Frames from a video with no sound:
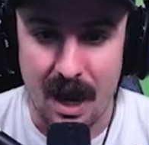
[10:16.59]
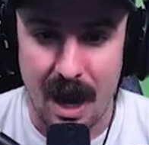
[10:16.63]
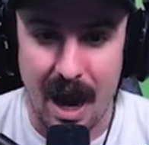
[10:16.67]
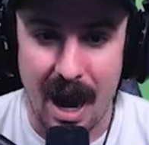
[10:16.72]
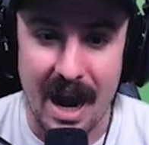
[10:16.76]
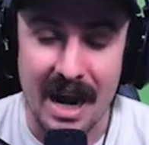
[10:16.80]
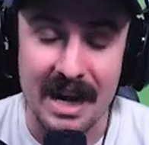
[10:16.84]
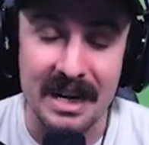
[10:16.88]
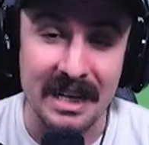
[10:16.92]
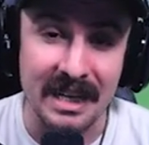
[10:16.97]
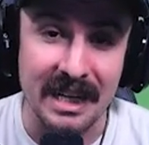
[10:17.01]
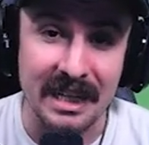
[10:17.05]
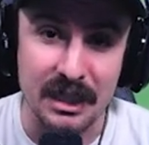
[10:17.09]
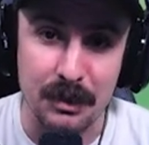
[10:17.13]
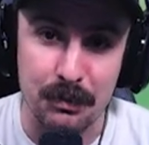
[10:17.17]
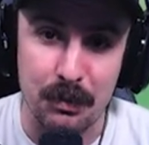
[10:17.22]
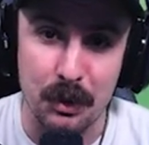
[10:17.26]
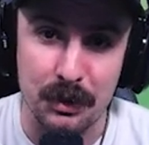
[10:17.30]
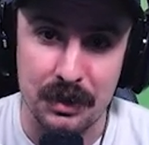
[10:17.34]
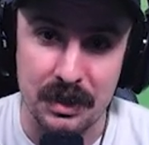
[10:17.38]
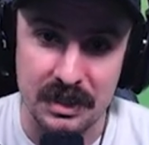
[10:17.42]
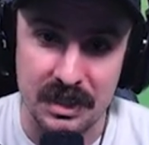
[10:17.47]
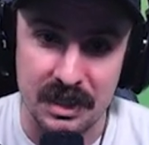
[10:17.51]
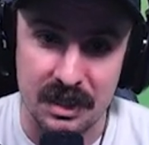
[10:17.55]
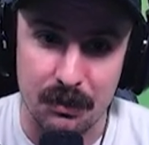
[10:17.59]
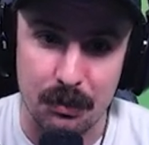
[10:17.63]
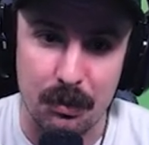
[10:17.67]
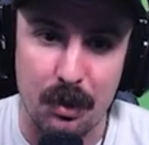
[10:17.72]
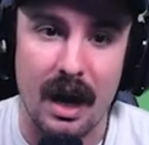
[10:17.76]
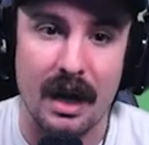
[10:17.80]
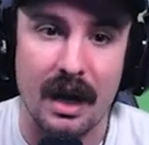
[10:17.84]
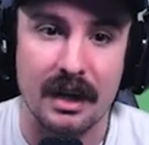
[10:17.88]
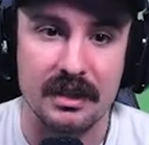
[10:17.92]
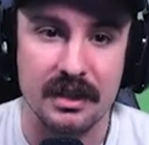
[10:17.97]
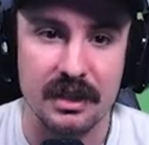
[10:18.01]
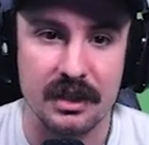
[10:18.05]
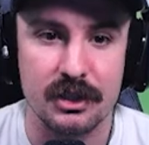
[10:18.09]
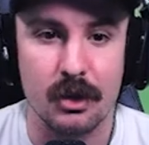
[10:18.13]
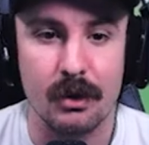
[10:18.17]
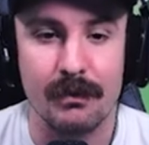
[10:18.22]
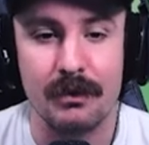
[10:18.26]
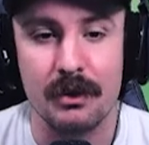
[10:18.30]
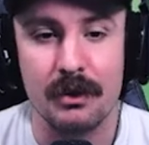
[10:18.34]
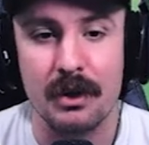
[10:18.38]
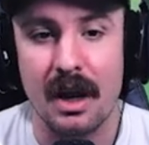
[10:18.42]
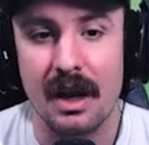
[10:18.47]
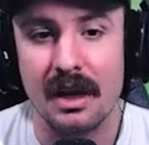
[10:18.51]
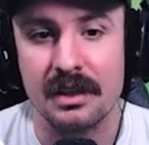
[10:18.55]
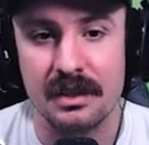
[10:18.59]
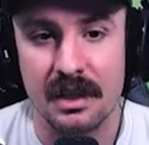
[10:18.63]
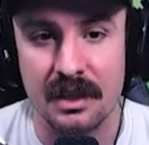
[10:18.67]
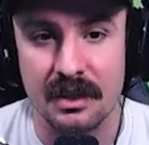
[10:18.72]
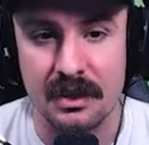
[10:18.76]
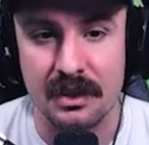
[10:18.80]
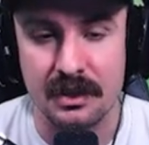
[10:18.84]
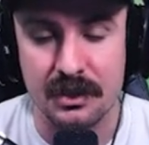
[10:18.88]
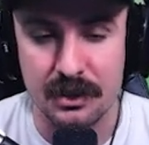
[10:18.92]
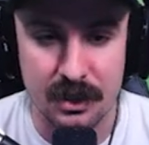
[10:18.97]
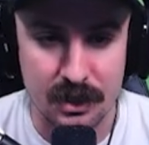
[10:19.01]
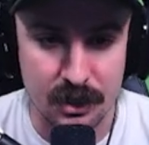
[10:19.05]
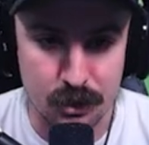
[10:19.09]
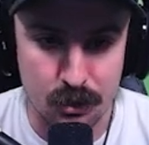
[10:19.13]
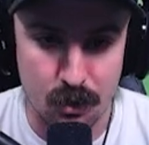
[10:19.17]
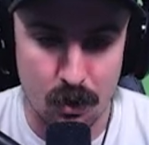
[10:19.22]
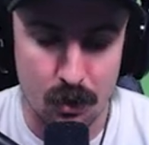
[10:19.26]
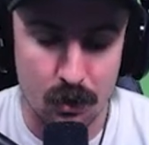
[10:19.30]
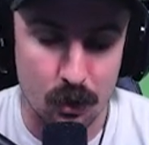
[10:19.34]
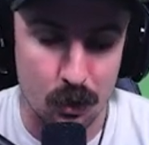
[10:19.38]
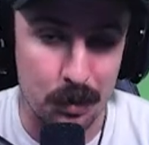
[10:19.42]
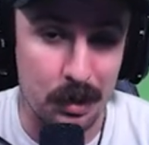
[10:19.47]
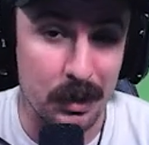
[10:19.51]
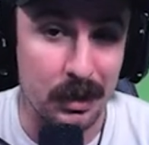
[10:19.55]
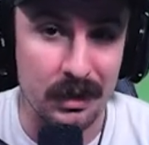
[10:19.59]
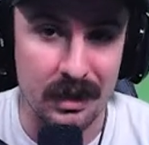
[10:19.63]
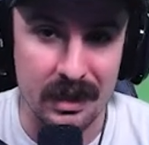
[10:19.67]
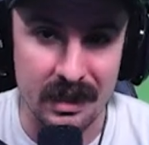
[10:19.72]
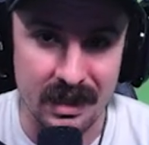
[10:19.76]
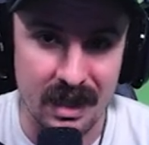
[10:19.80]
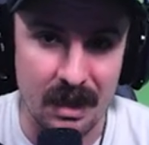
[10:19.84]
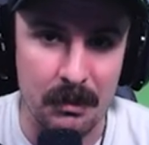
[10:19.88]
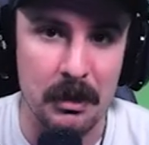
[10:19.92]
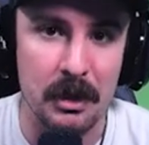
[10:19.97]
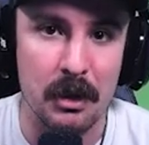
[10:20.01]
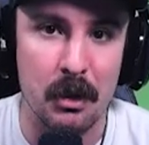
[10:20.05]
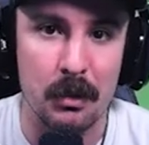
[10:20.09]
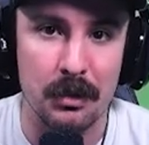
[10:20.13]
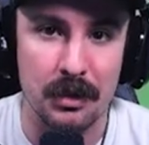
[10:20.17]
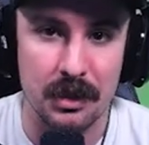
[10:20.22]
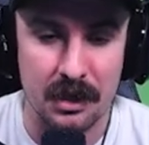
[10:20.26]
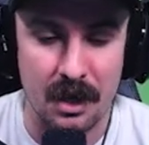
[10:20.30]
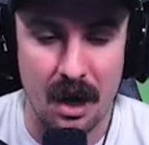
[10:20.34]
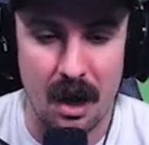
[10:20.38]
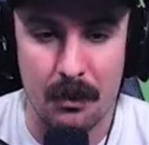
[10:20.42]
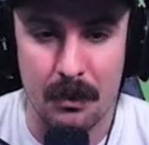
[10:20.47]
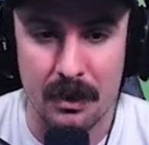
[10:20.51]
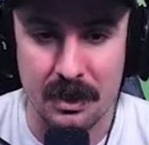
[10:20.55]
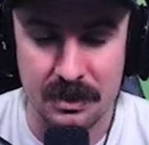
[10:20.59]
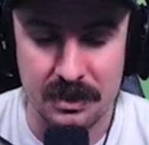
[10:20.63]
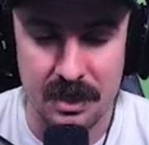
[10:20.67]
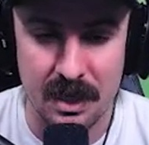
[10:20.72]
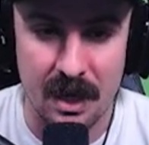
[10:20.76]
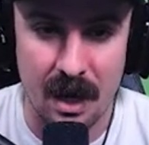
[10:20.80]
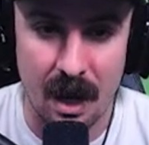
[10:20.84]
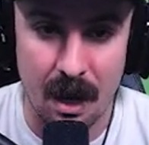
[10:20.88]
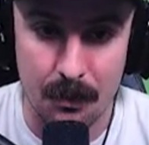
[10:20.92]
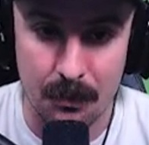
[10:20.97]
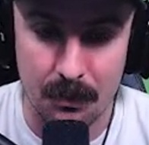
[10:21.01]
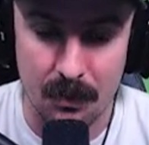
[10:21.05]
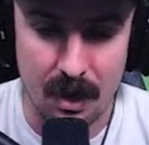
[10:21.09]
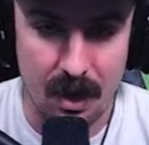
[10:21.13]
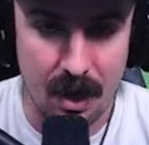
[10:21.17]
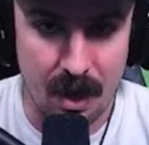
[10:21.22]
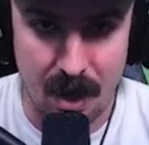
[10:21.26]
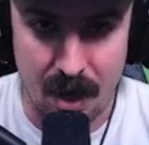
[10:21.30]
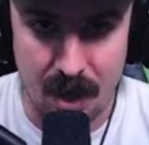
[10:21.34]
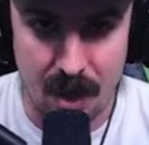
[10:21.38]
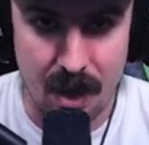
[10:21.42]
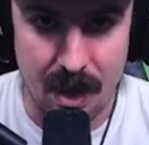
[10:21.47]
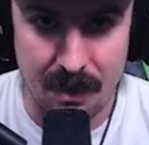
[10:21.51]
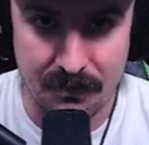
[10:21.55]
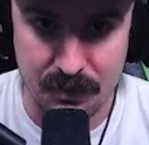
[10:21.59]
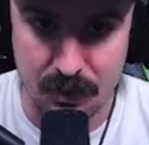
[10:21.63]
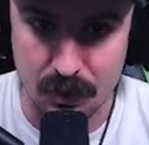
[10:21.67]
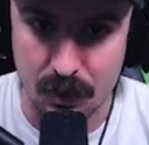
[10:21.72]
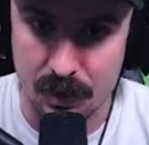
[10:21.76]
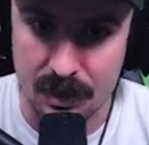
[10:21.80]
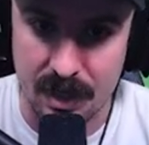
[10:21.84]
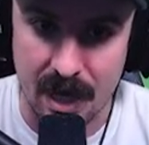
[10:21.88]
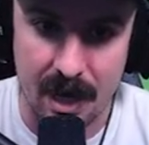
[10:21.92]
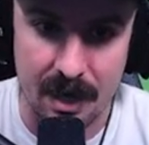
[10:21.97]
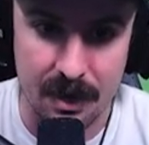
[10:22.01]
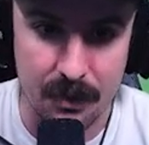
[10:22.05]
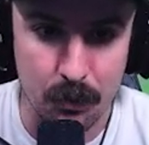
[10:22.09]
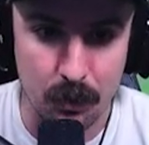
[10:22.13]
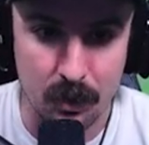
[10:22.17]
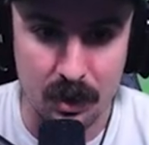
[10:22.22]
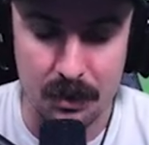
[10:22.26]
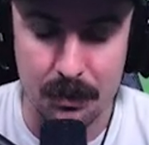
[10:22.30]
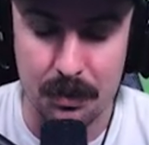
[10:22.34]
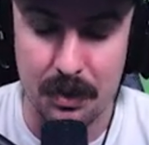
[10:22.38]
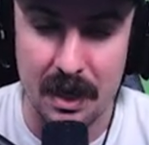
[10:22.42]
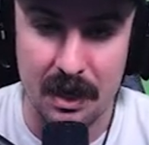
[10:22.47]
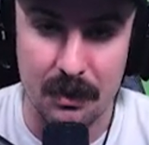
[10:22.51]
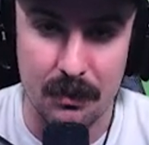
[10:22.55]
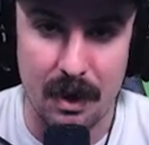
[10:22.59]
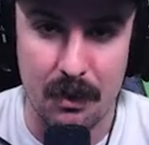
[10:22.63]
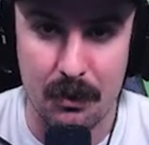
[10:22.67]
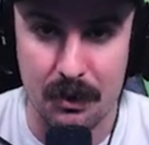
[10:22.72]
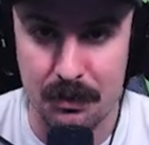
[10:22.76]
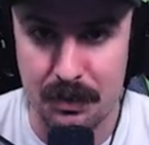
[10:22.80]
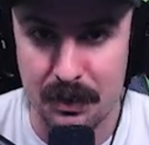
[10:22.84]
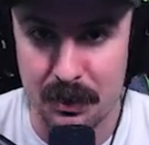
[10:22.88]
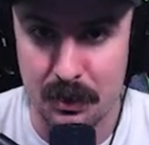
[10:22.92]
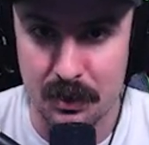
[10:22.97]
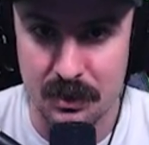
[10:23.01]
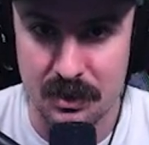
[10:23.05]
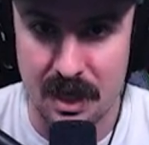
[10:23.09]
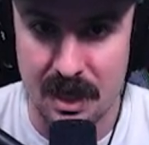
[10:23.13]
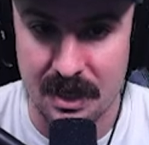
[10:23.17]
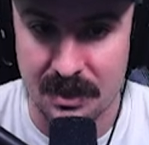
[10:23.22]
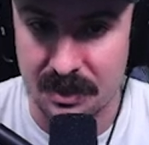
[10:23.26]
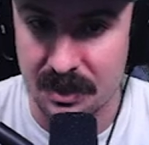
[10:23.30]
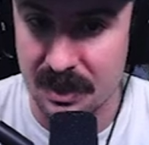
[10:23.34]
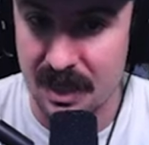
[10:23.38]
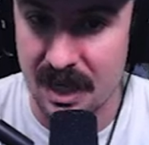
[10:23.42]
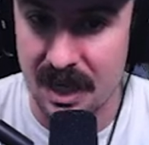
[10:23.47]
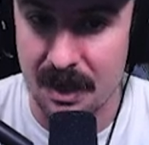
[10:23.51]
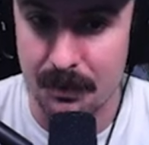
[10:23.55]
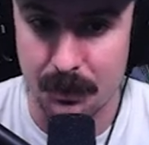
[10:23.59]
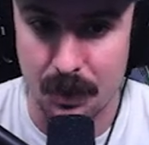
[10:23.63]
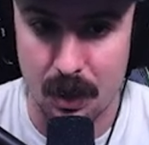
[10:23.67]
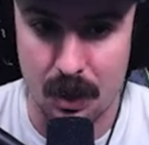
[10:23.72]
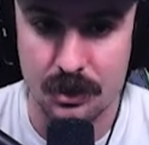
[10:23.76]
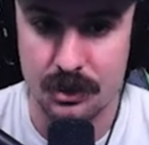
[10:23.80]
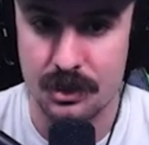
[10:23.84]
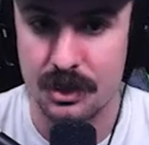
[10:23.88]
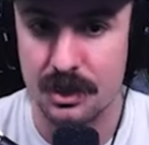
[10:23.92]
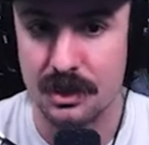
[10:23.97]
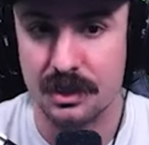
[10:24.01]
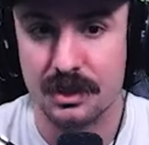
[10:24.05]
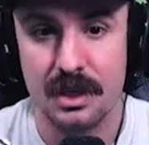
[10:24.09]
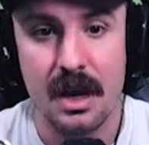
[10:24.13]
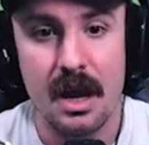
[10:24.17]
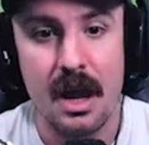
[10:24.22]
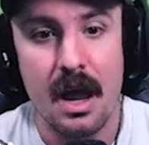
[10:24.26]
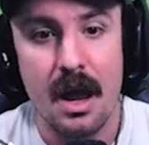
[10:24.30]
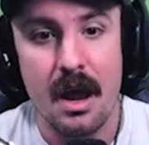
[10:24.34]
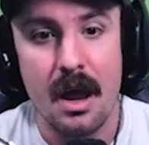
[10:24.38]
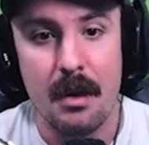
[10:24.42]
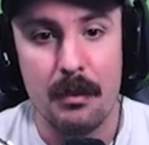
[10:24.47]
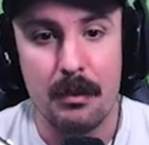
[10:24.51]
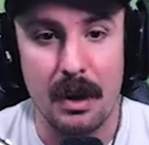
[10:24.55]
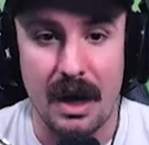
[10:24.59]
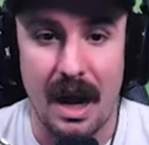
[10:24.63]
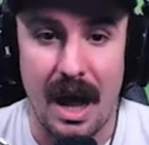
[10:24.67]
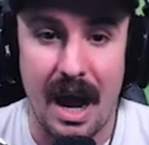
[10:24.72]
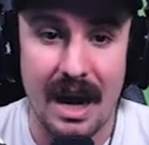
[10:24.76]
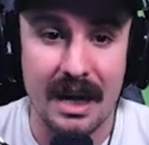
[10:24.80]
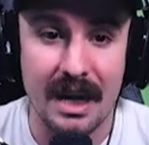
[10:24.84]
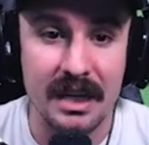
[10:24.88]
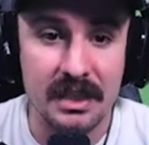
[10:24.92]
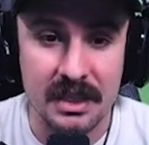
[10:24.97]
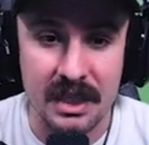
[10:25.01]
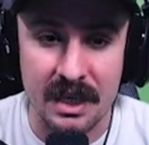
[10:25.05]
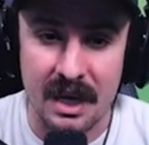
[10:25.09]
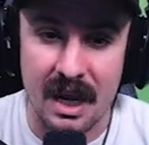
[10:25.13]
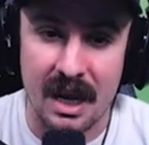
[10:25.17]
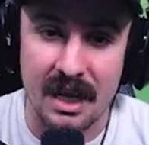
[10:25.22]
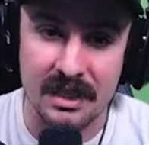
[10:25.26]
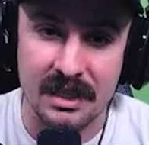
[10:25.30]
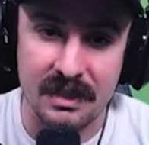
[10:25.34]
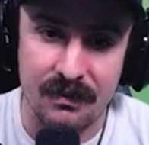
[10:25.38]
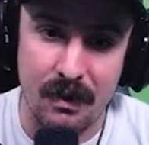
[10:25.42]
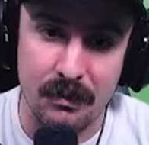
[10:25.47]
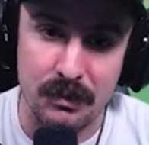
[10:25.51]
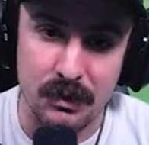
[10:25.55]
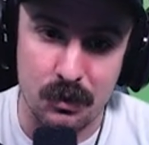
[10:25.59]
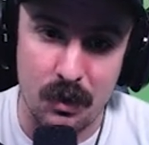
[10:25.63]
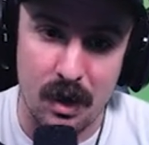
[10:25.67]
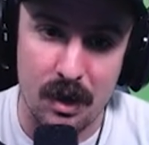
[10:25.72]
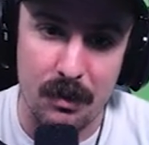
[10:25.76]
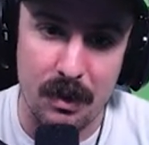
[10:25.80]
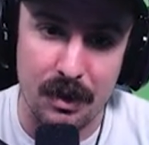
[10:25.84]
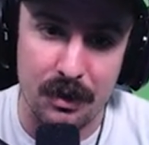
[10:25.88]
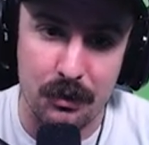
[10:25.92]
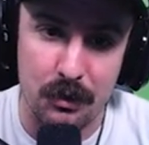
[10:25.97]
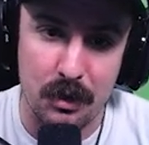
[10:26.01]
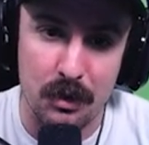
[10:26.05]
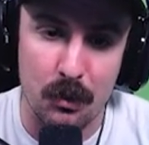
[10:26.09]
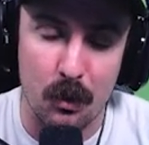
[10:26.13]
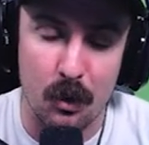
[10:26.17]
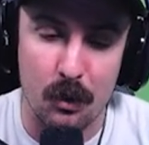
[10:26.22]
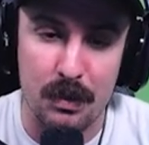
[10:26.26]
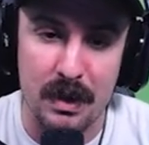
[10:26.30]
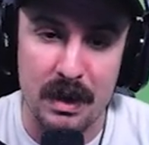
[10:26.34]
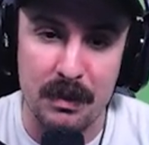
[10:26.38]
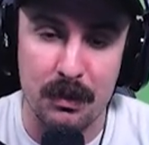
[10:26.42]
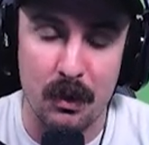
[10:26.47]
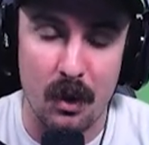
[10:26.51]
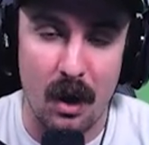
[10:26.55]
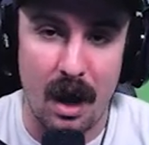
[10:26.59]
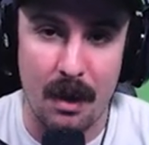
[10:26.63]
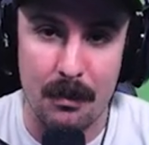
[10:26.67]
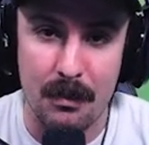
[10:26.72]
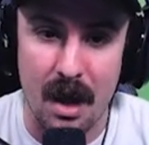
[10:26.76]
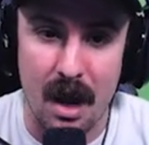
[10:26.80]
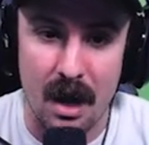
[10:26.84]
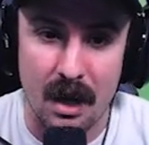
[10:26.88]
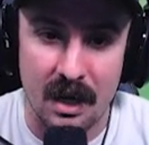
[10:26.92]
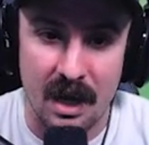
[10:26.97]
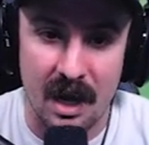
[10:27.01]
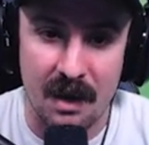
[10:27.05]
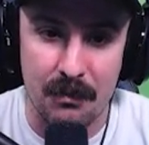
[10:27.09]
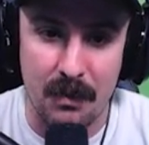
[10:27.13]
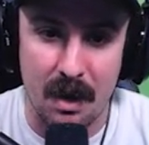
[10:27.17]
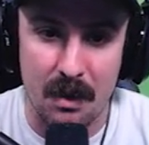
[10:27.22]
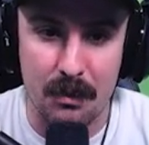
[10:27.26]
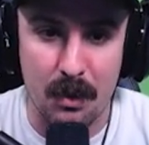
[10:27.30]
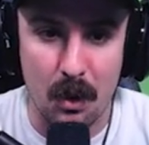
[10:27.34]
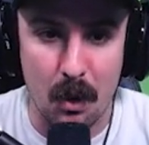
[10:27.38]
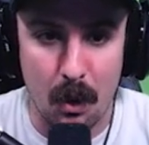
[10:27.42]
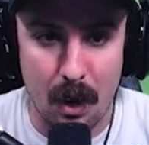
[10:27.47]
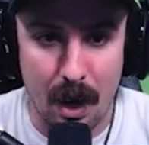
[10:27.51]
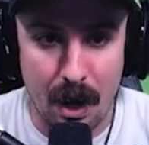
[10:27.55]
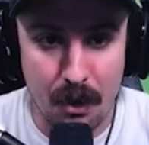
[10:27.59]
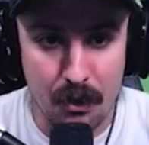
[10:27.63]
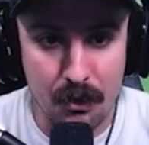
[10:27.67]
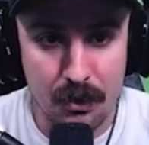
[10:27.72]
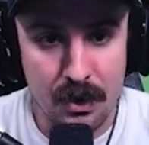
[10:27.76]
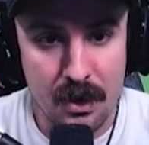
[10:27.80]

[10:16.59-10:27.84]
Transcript: I didn't get to put this into practice, so if you guys think this is a stronger ability, let me know in the comments, and I'll have to look at it. We're going to play around with builds as the game launches, but I see it as if I'm surrounded by 3 or more people, I'm not going to have my bow out.